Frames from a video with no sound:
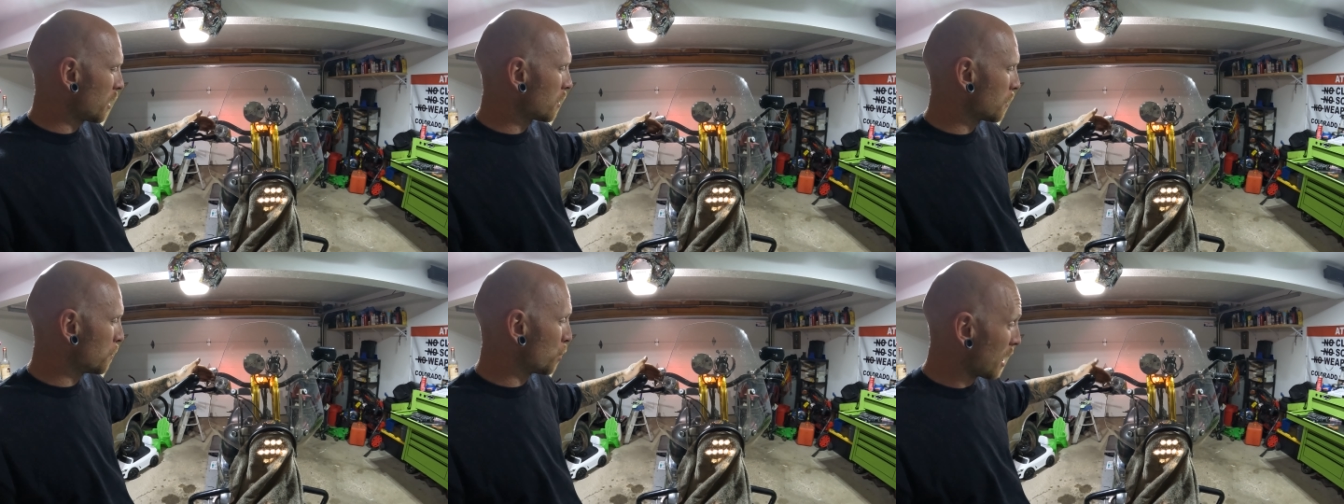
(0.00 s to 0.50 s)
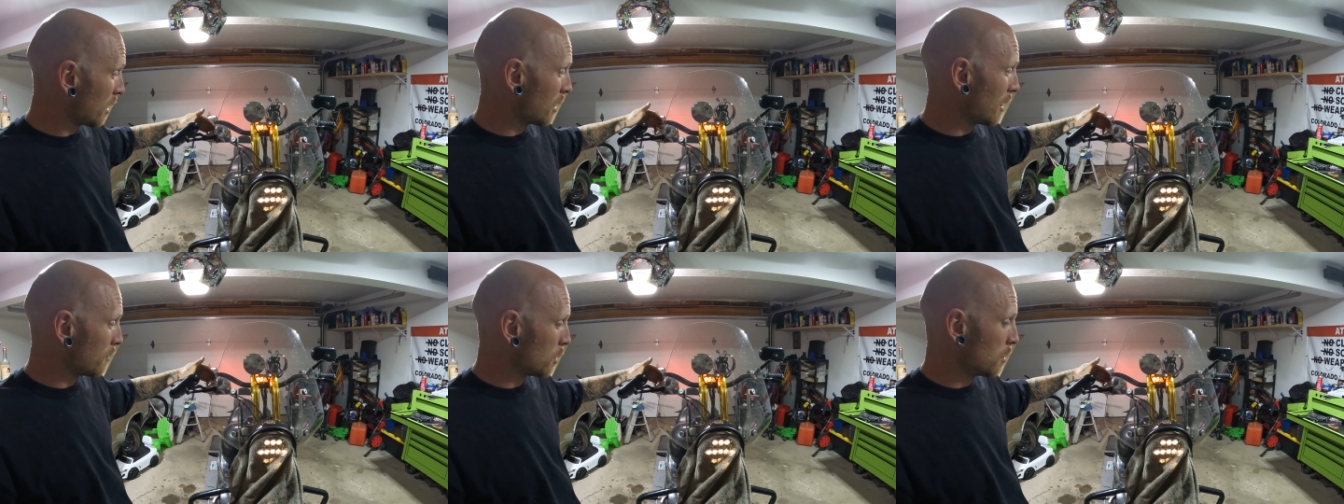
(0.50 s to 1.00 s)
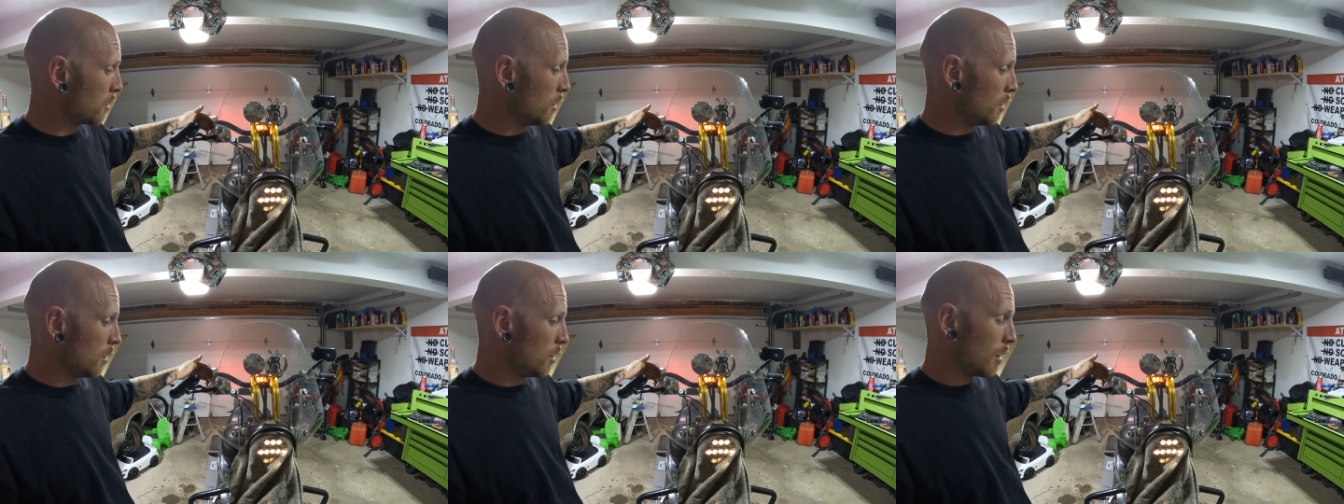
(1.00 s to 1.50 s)
break the brake lever,
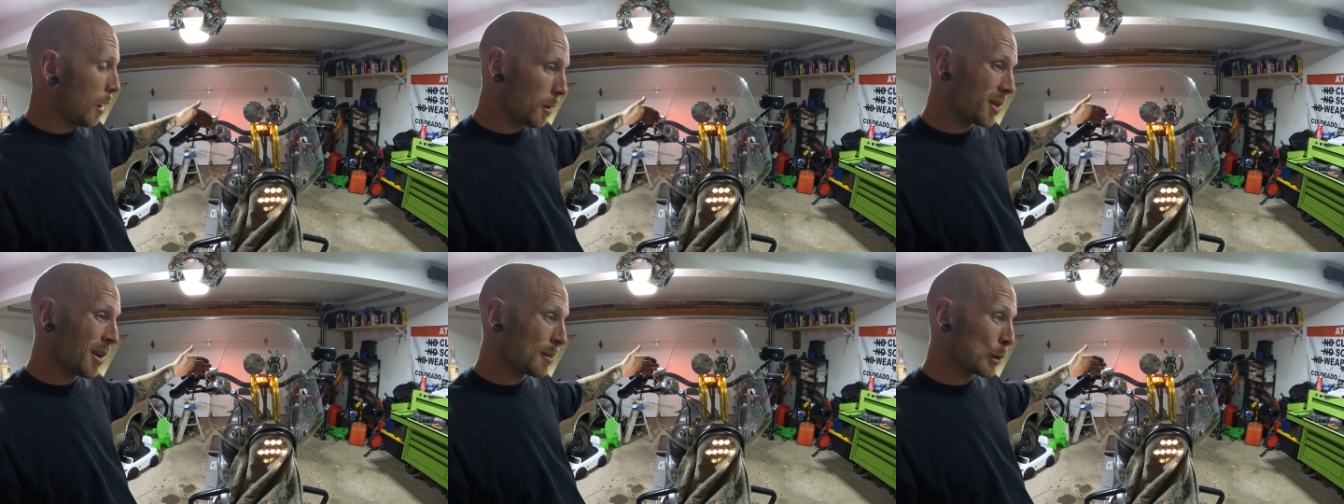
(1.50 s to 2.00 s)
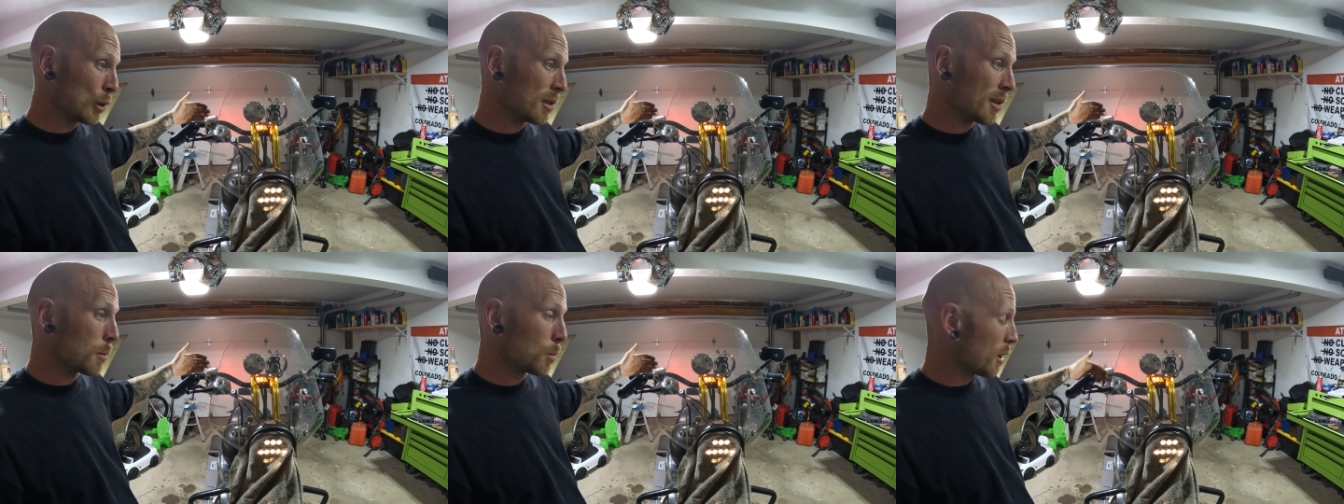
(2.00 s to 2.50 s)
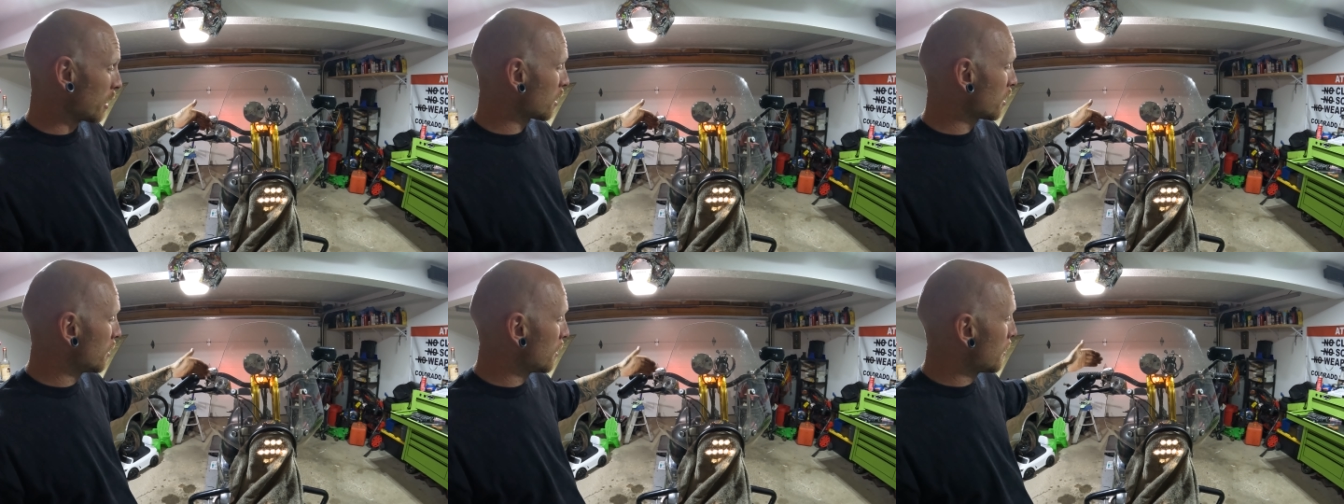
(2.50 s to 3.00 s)
how many times can you say brake?